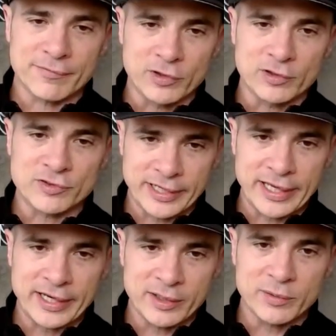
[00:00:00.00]
that
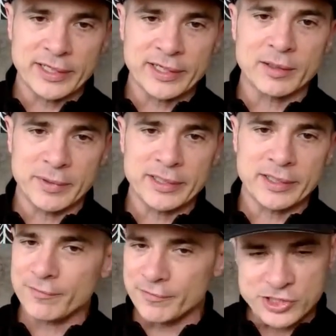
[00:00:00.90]
folks are getting when they
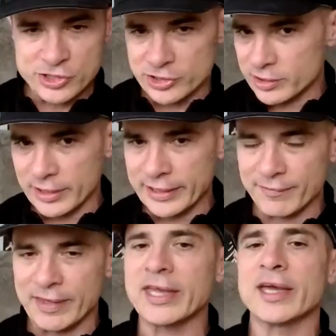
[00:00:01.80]
come in there, for
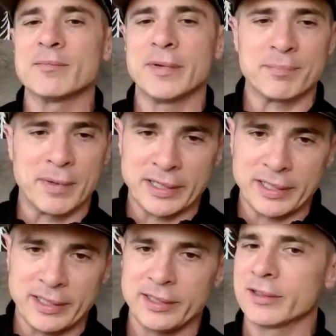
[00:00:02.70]
sure. Like if they can't make
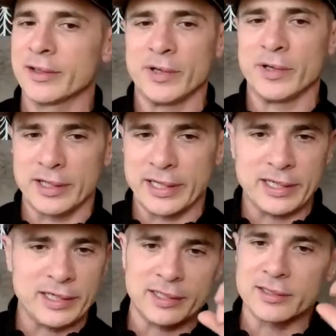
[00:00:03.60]
money, like we
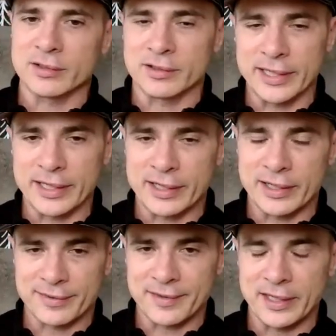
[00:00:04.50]
all got to eat, all
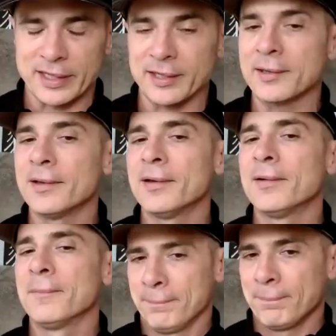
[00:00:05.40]
that kind of thing,
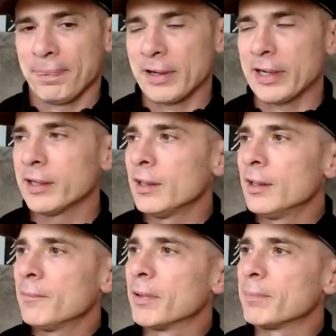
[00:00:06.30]
right?